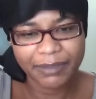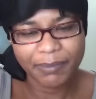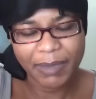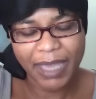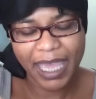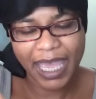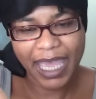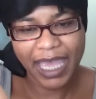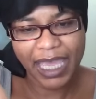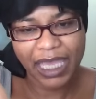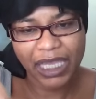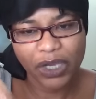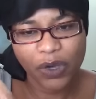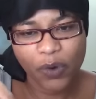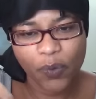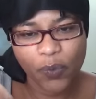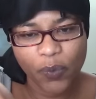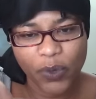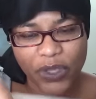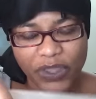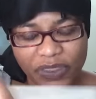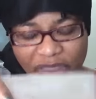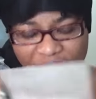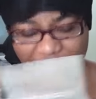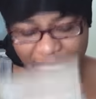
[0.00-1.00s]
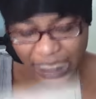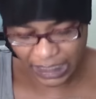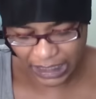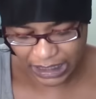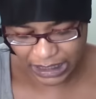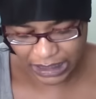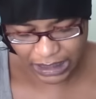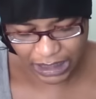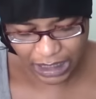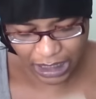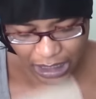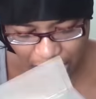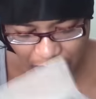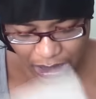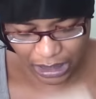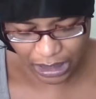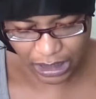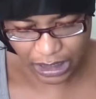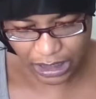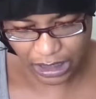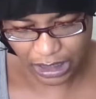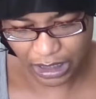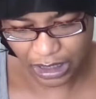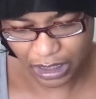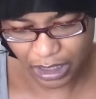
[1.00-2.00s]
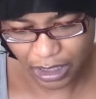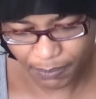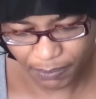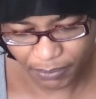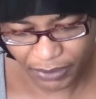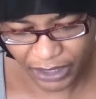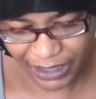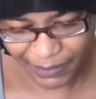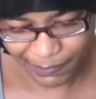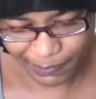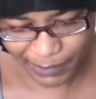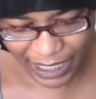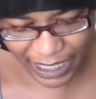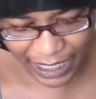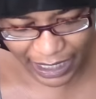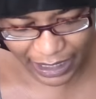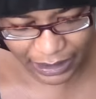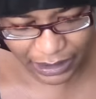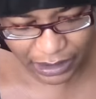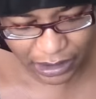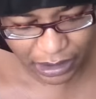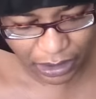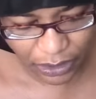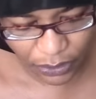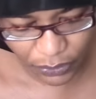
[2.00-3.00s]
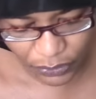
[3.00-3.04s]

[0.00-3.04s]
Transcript: bag within the big bag. So